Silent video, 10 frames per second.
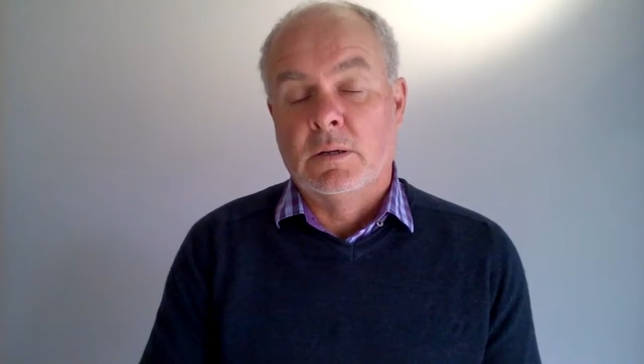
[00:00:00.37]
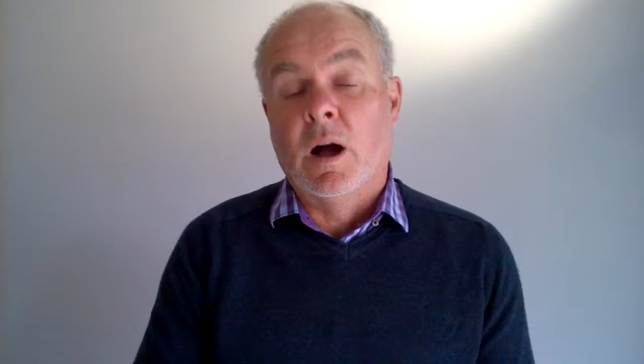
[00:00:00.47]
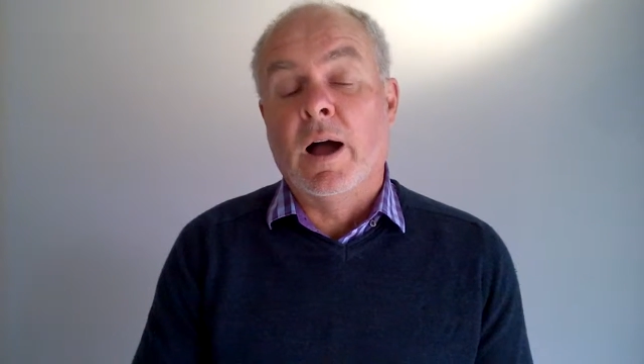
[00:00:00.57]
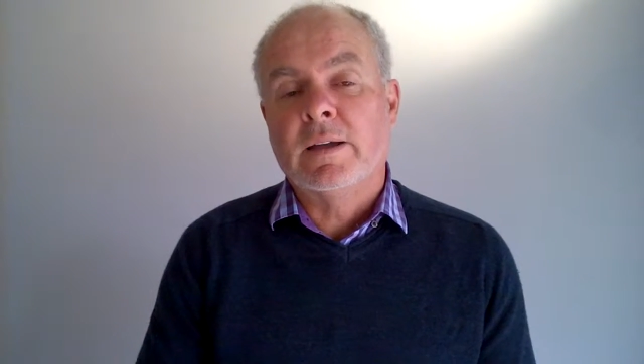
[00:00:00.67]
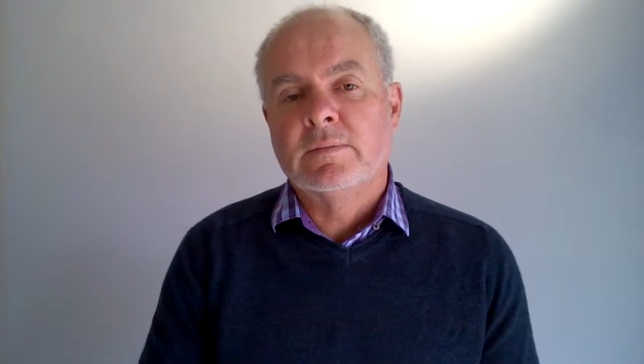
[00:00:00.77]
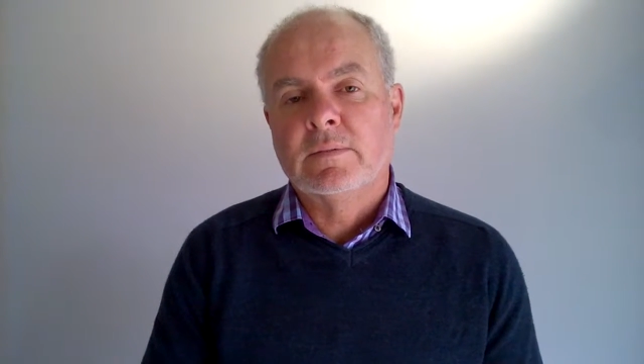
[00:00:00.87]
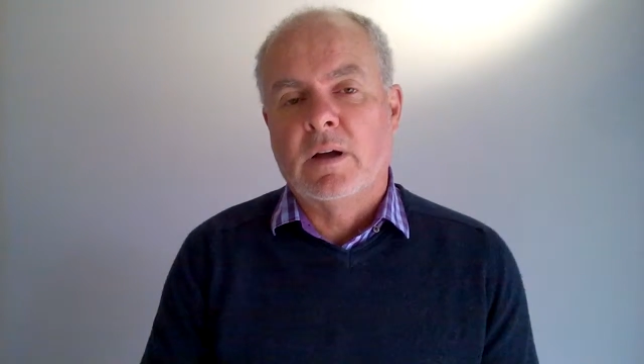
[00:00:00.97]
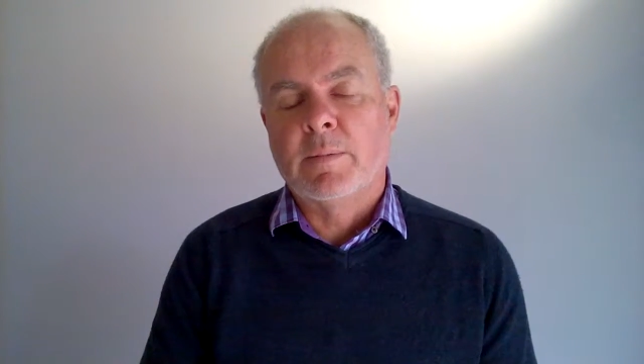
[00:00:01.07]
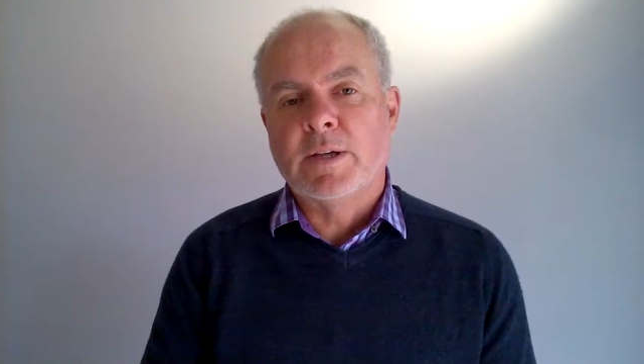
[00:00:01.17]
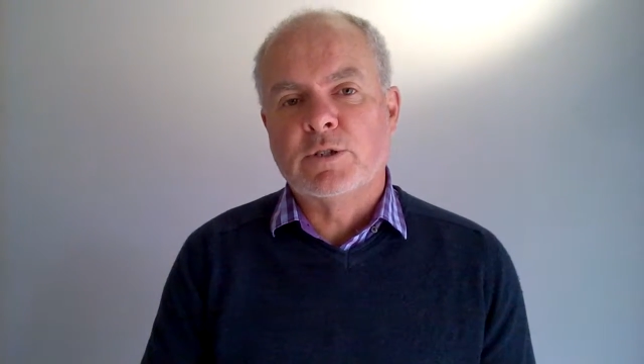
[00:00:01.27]
Hi,
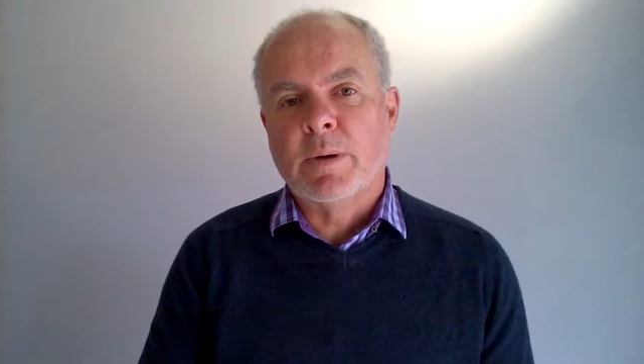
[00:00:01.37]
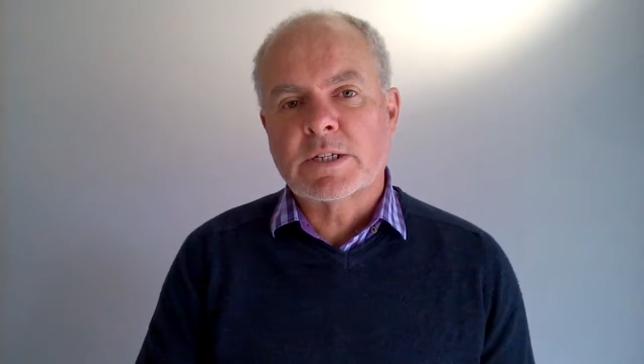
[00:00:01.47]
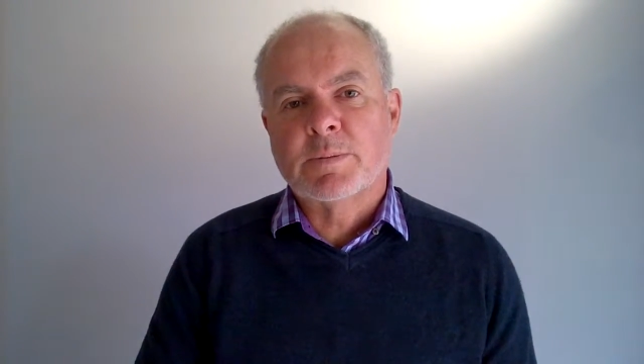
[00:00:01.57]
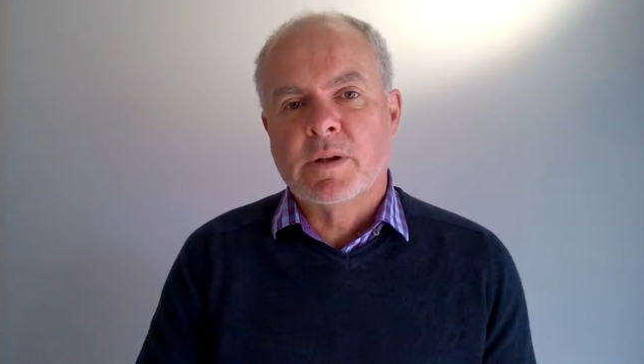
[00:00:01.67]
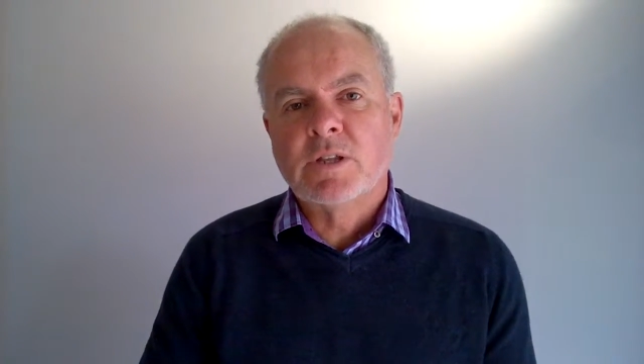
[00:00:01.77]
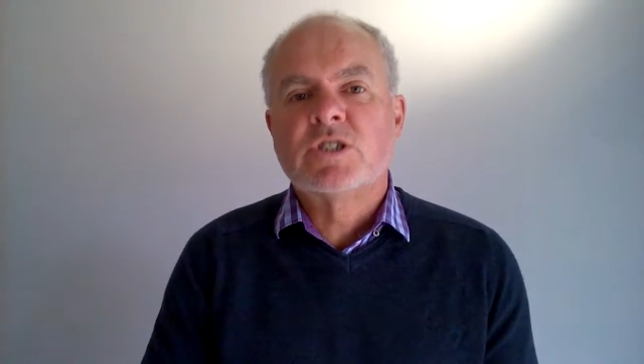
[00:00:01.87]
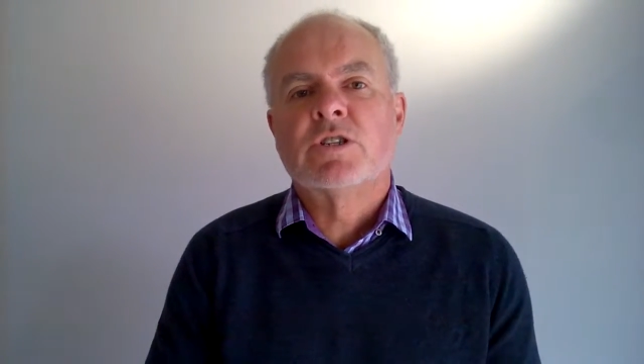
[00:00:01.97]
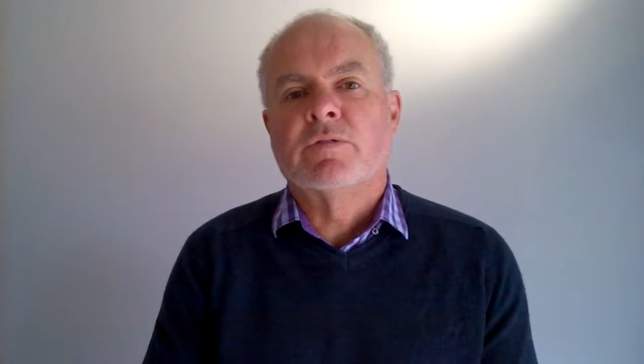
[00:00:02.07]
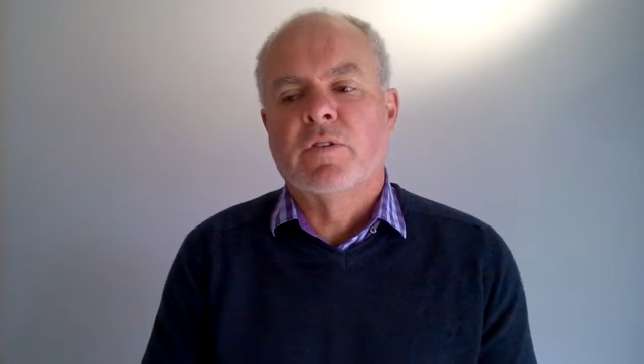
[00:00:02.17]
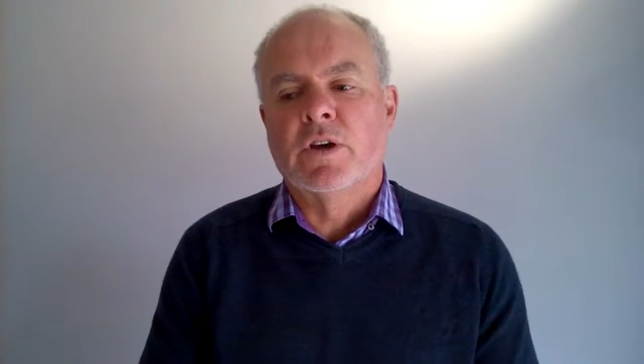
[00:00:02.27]
I'm Andrew Mashman, and this is
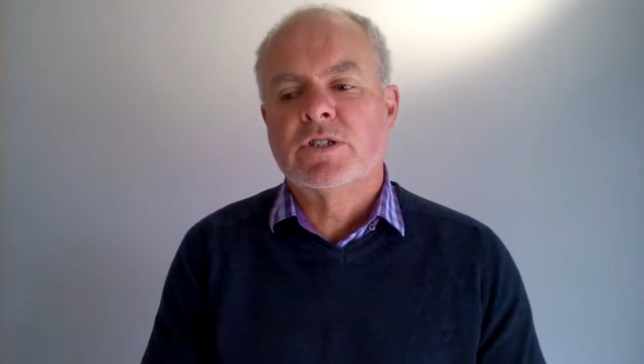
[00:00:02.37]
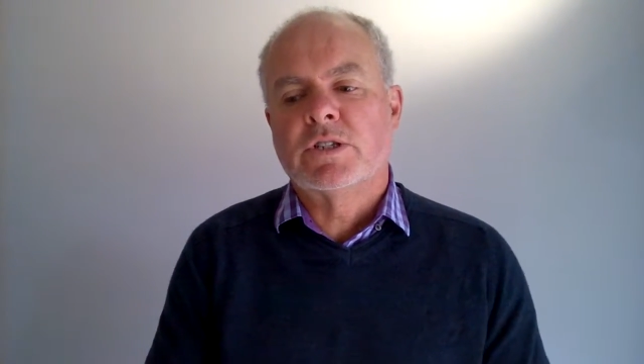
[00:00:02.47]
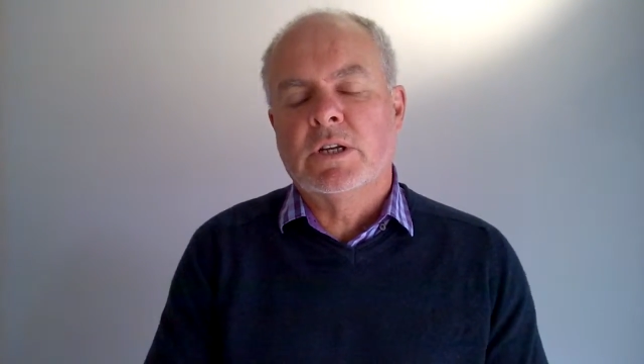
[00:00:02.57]
the first